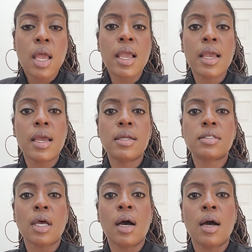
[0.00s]

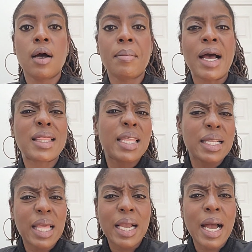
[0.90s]
And I
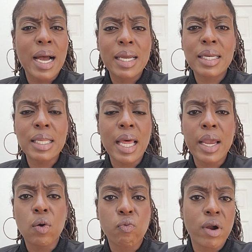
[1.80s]
think that kind of
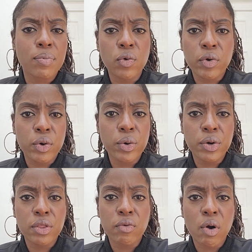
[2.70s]
rubbed the
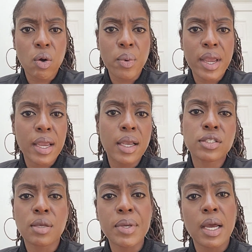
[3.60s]
recruiter the wrong way,
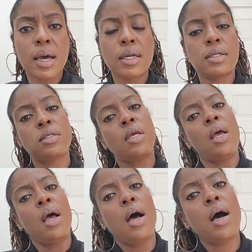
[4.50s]
to be honest.
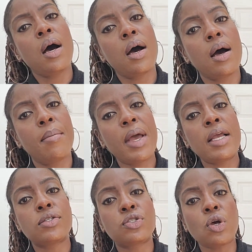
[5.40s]

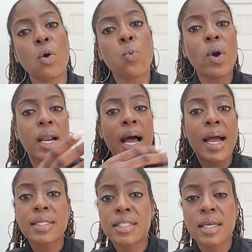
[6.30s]
And so what
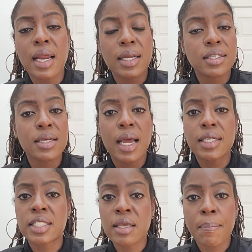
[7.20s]
I did not
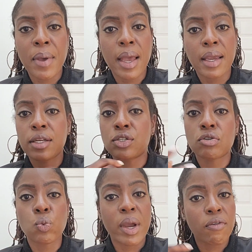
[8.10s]
sit back and
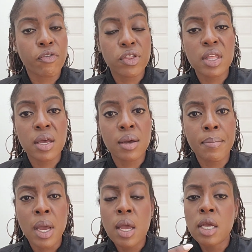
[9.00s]
just wait for
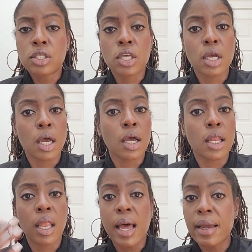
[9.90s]
them to
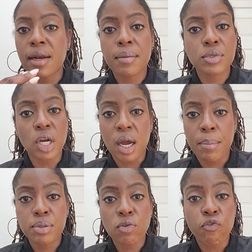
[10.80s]
line up
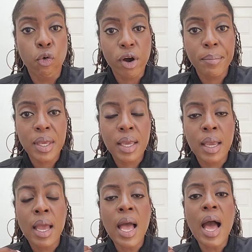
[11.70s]
jobs for
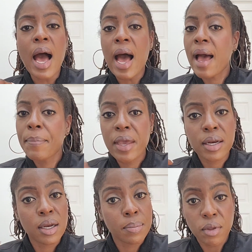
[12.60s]
me. I
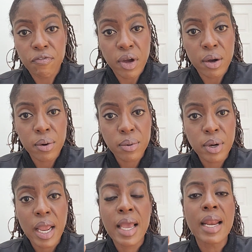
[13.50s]
picked up the
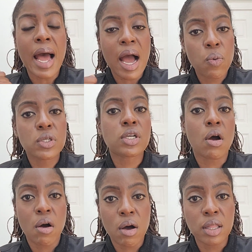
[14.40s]
phone and I was
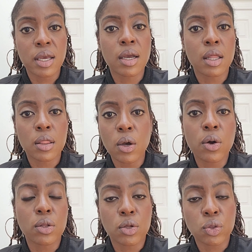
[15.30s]
calling
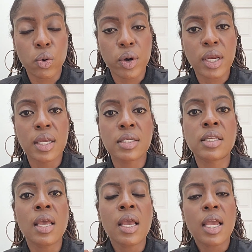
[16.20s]
local authorities
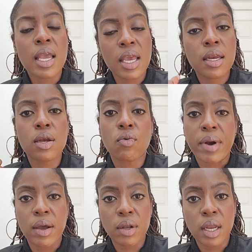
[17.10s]
in and
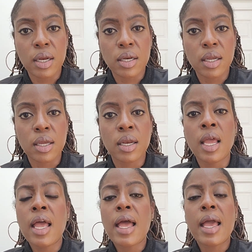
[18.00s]
around London.
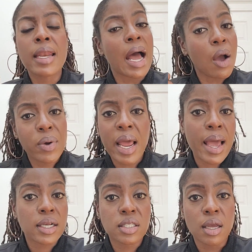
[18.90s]
And I would
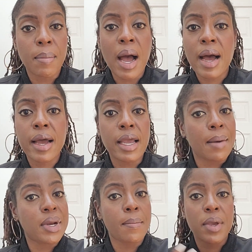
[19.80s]
ask them, hi,
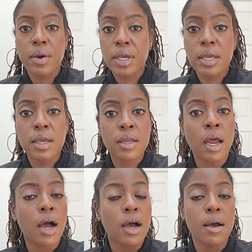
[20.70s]
I'm an American
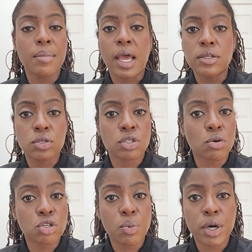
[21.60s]
licensed
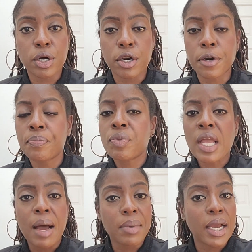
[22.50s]
social worker.
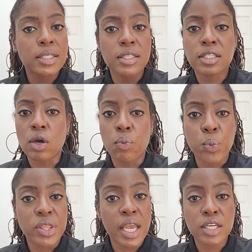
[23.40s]
I'm licensed
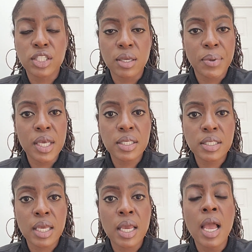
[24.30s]
with
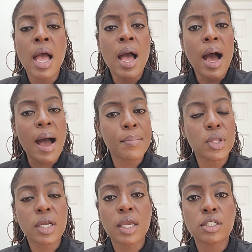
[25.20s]
HCPC. I'm
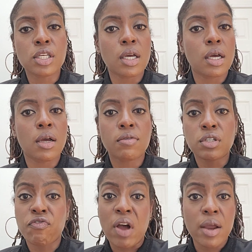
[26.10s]
looking to
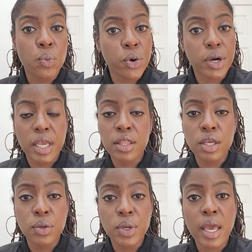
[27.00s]
find work in
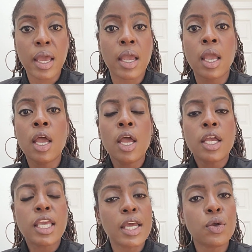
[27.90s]
the UK.
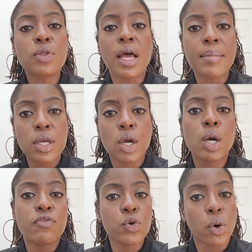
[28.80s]
Can you let me know
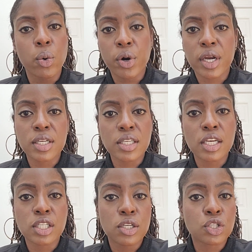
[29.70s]
if your
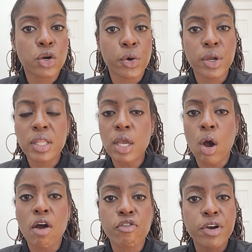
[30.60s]
organization is currently
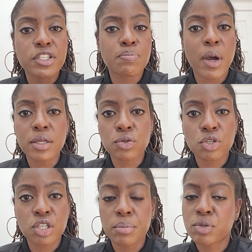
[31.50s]
offering
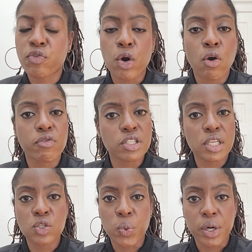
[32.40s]
sponsorships for
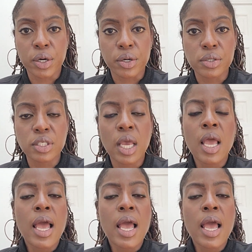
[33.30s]
overseas workers?